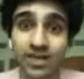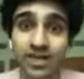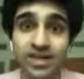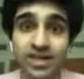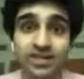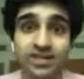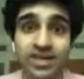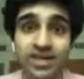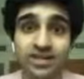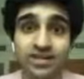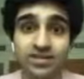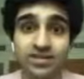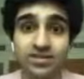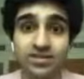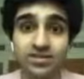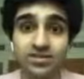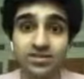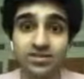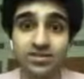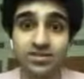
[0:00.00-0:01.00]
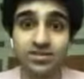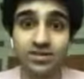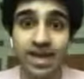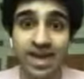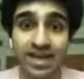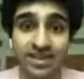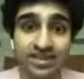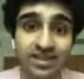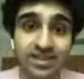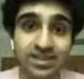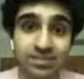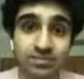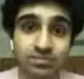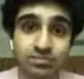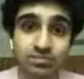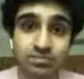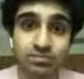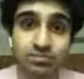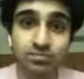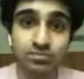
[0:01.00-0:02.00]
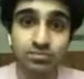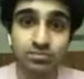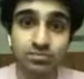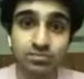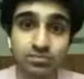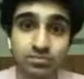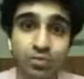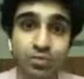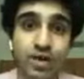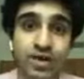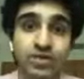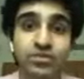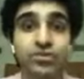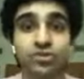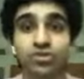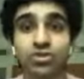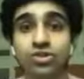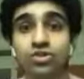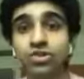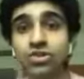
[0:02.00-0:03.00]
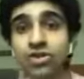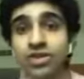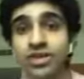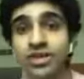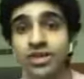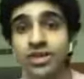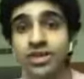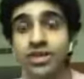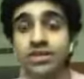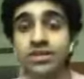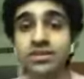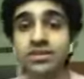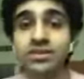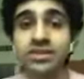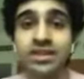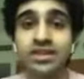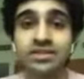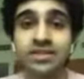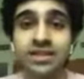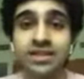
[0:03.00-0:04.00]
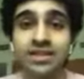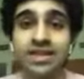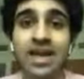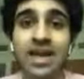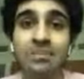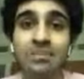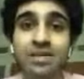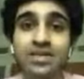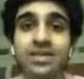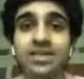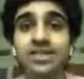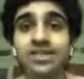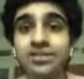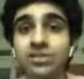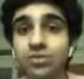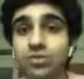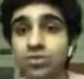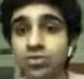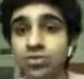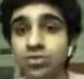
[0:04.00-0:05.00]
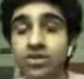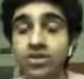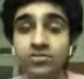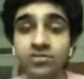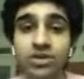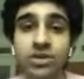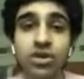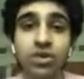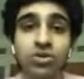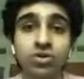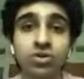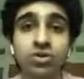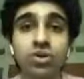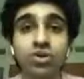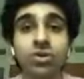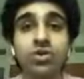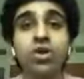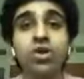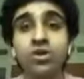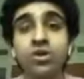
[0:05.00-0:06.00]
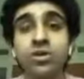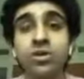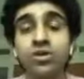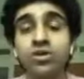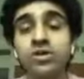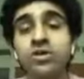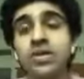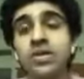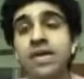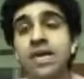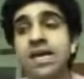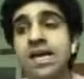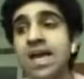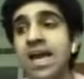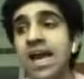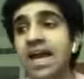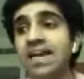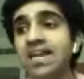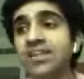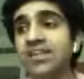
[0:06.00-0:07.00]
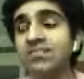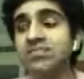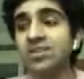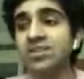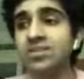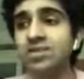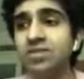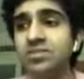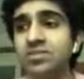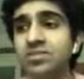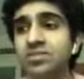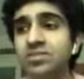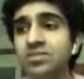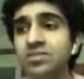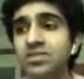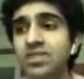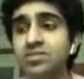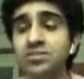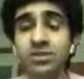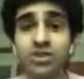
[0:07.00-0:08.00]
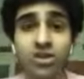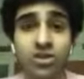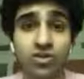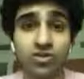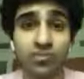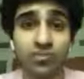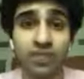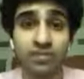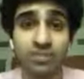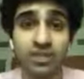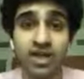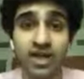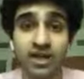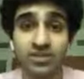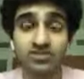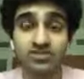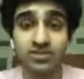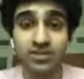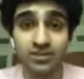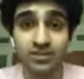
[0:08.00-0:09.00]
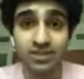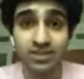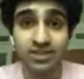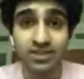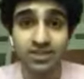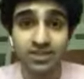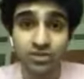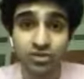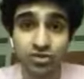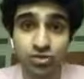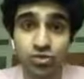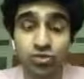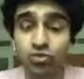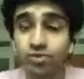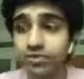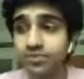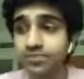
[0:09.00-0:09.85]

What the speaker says: like as I went through the journey, in the sense that the application was even longer. And I think one common misconception a lot of people have, especially in school,